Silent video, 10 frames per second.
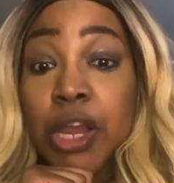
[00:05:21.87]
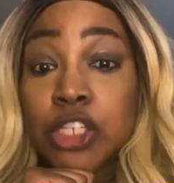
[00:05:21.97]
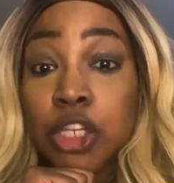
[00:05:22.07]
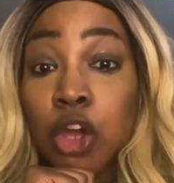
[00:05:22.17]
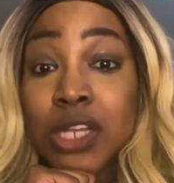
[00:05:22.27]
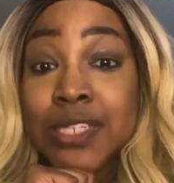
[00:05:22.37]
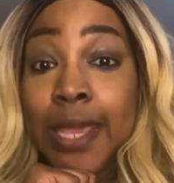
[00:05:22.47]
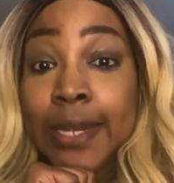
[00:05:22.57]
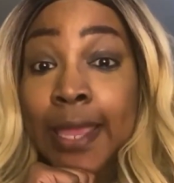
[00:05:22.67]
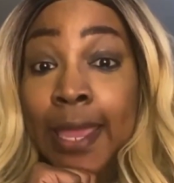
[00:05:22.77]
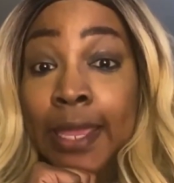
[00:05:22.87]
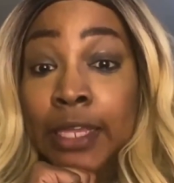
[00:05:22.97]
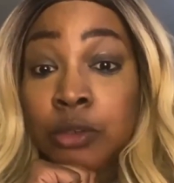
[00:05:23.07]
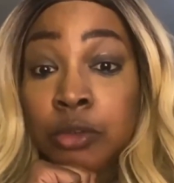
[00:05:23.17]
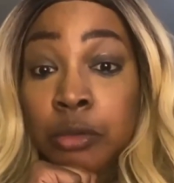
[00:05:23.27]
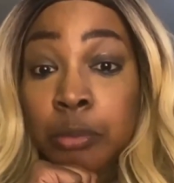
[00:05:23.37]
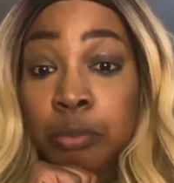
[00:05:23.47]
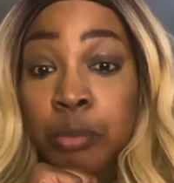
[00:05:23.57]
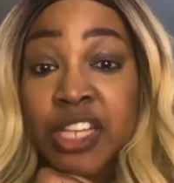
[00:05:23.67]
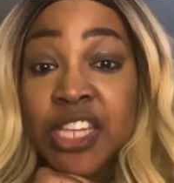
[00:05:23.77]
the Lord. Say it again. Uh
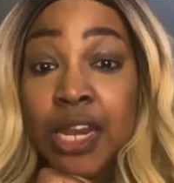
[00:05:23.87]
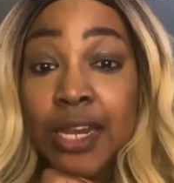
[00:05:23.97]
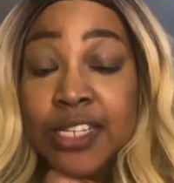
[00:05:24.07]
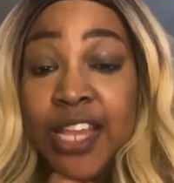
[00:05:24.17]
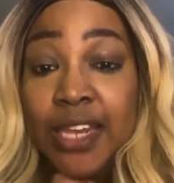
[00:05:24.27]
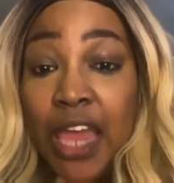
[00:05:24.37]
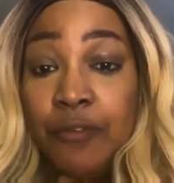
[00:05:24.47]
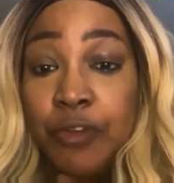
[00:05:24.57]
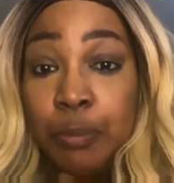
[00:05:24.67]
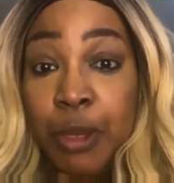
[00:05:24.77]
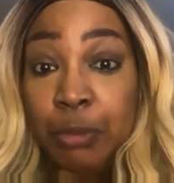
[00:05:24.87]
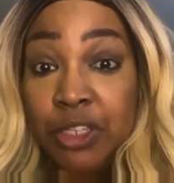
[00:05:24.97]
huh. It's a loud for the people in the